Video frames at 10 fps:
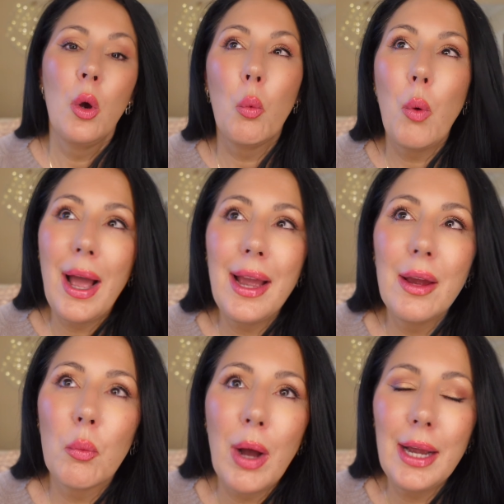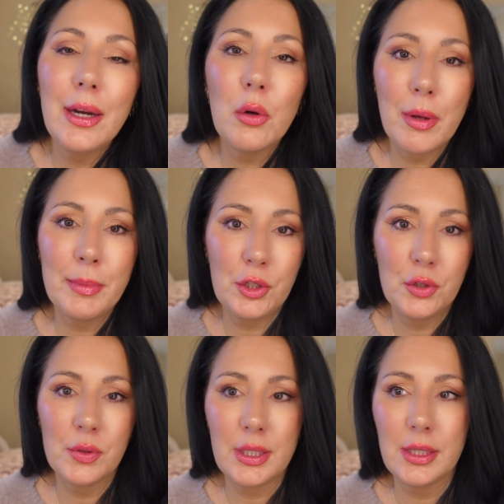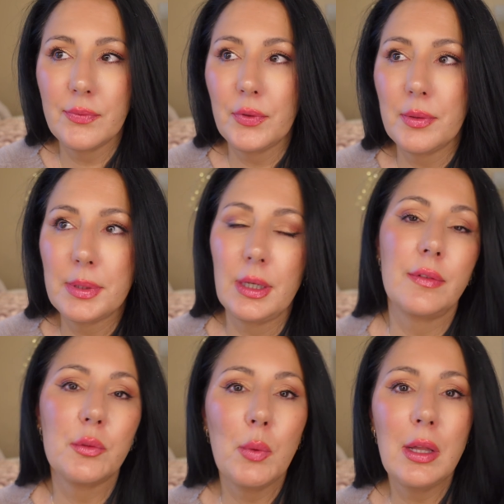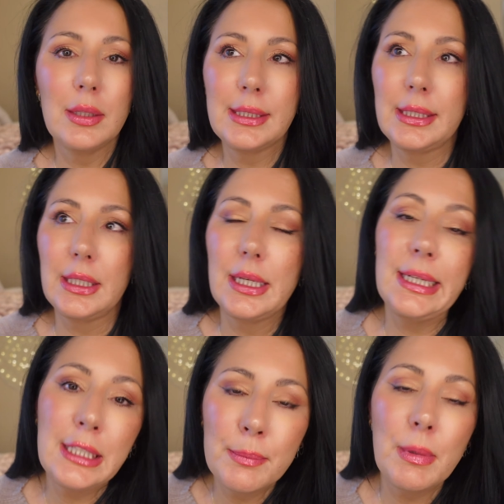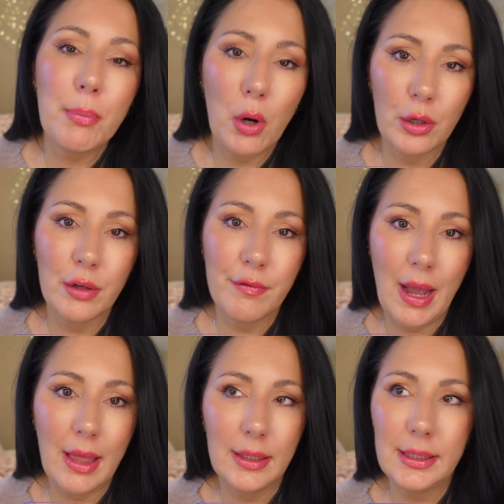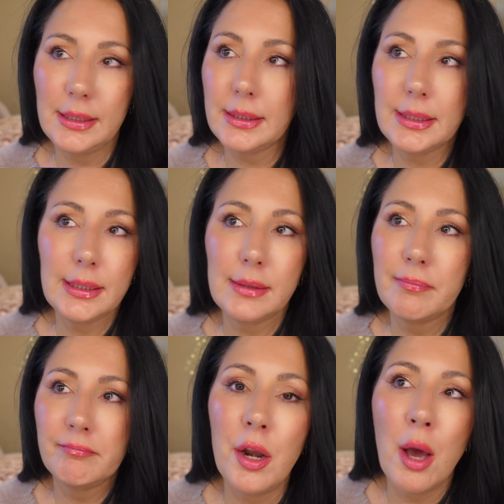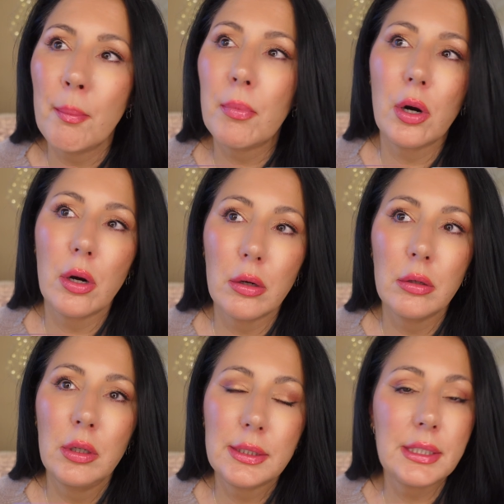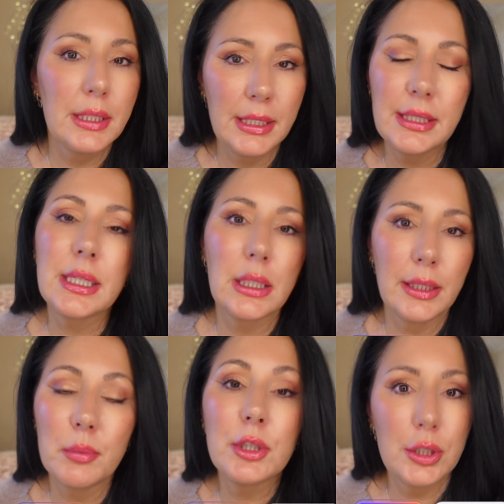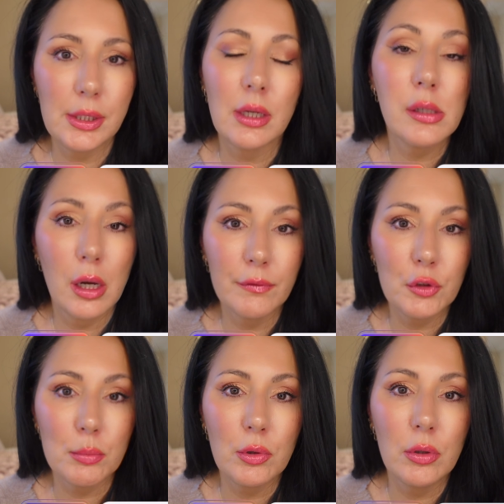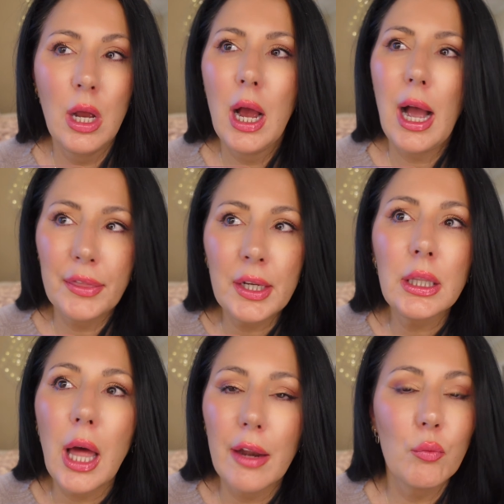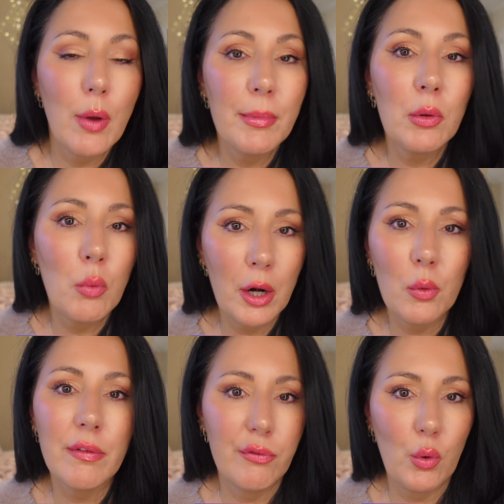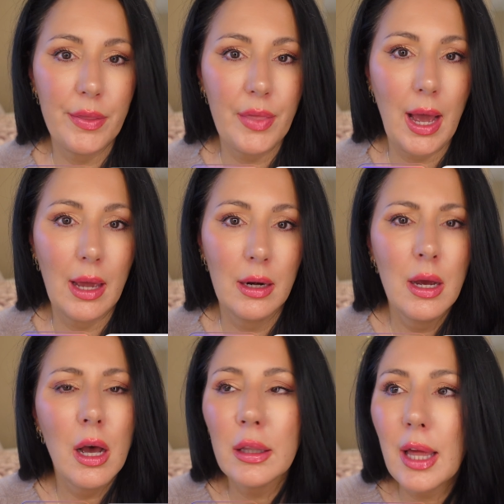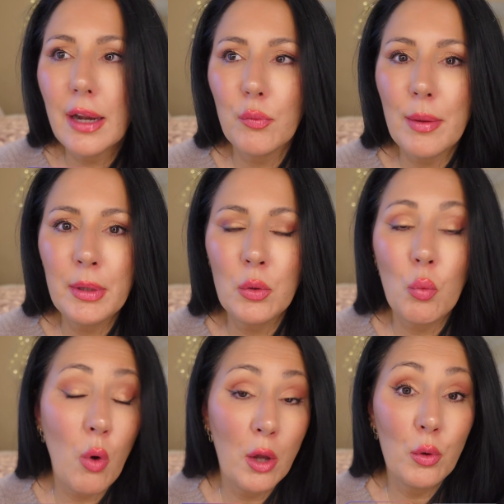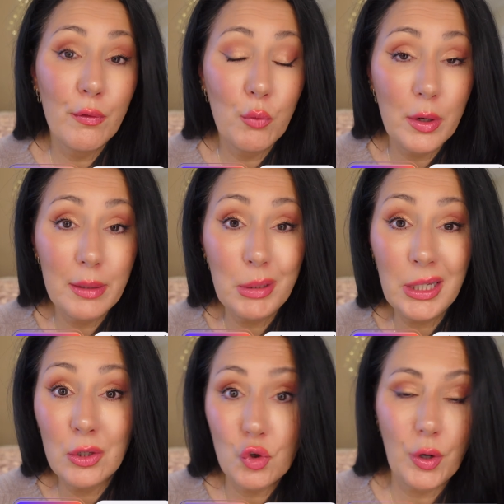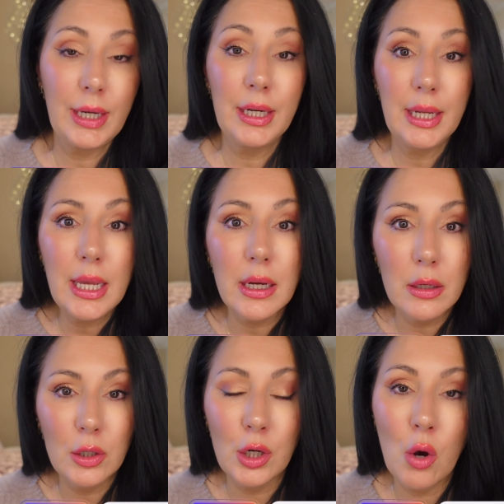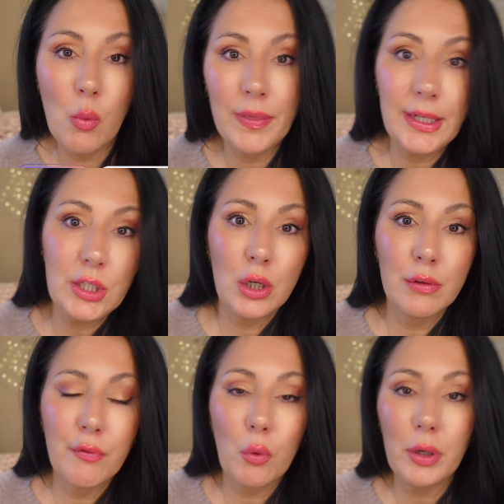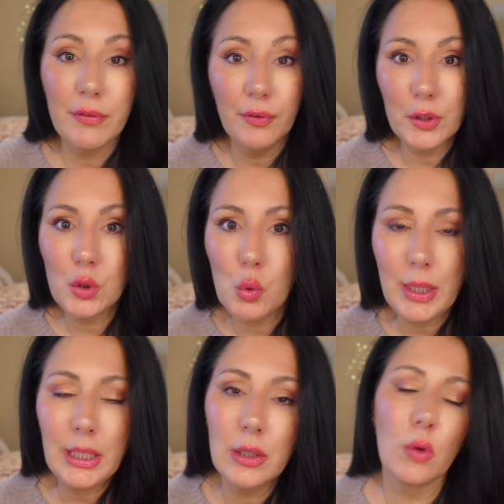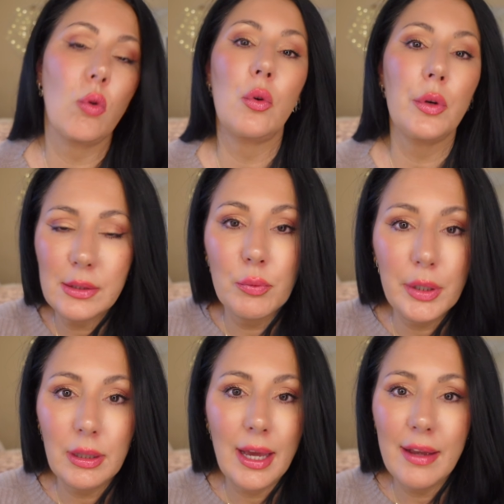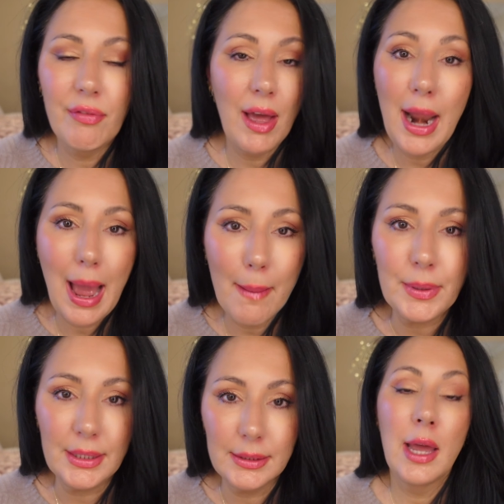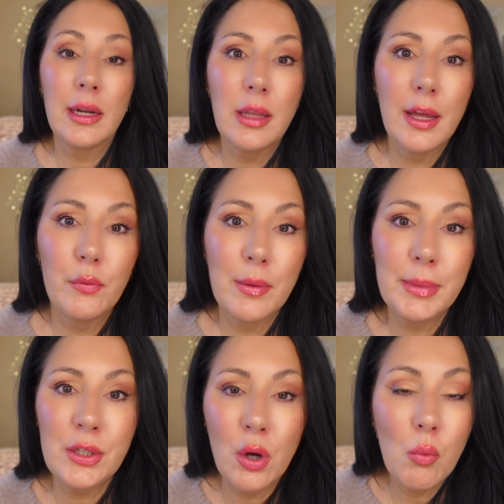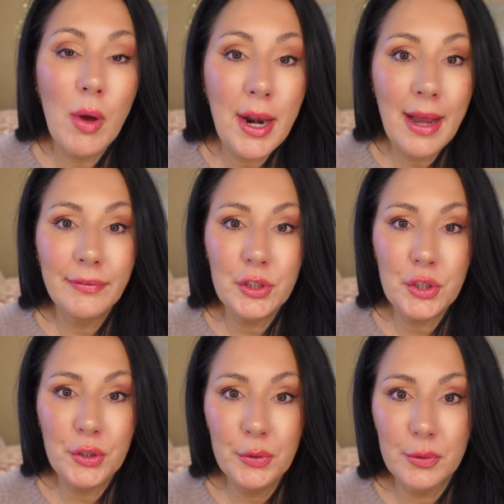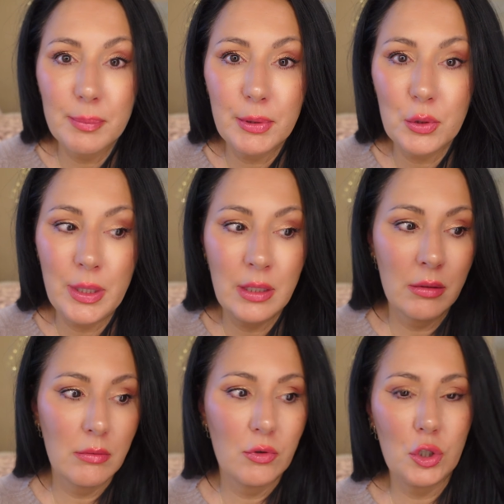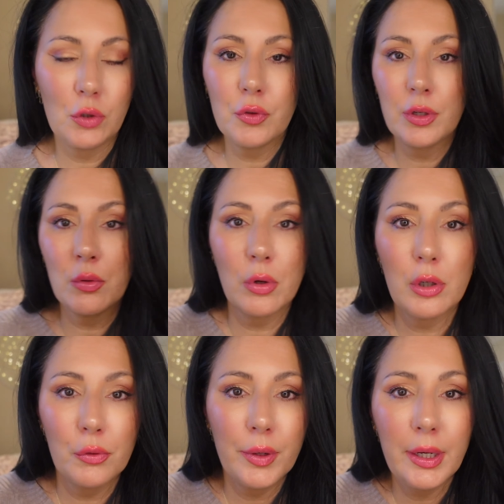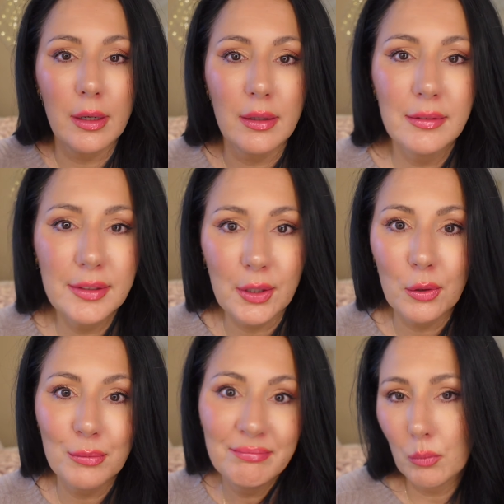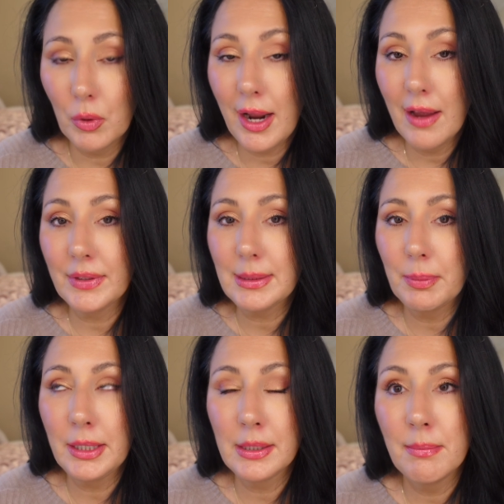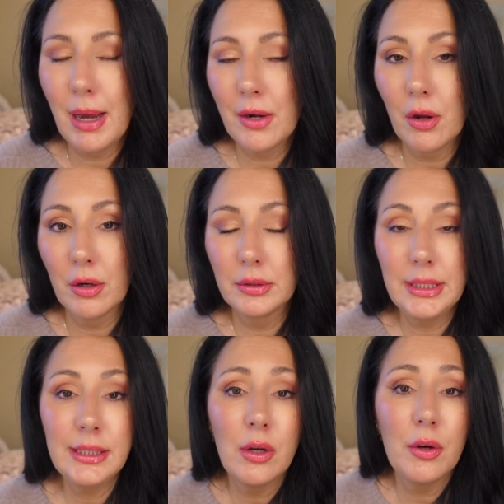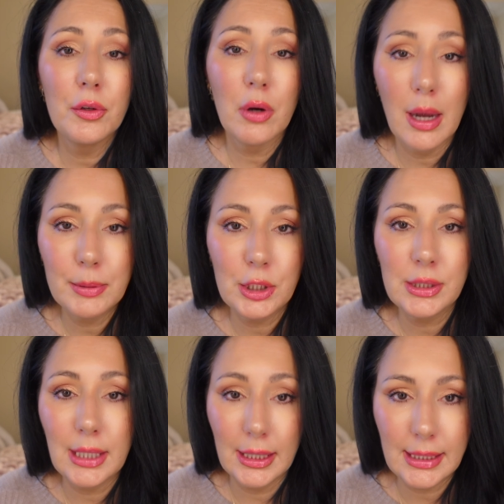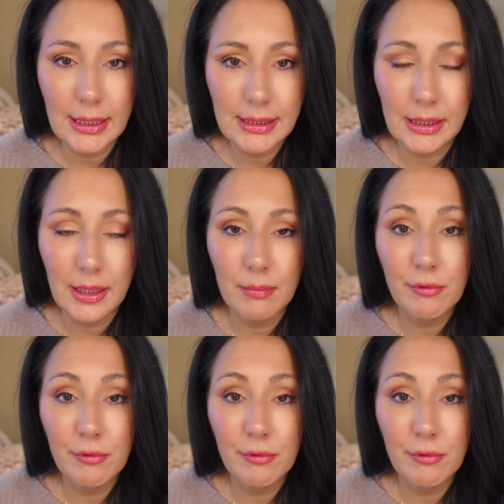Why are women choosing this for themselves? Well, let's see. Intimate partner violence, number statistically, which is uncomfortable. I think a lot of women want to avoid that. A lot of women want to avoid being traded in, you know, when they turn 40 for the 20-year-old. It's real life. That happens. And a lot of women don't want to have to choose between children or career. So what I have explained to my daughter, these are your options as I see them.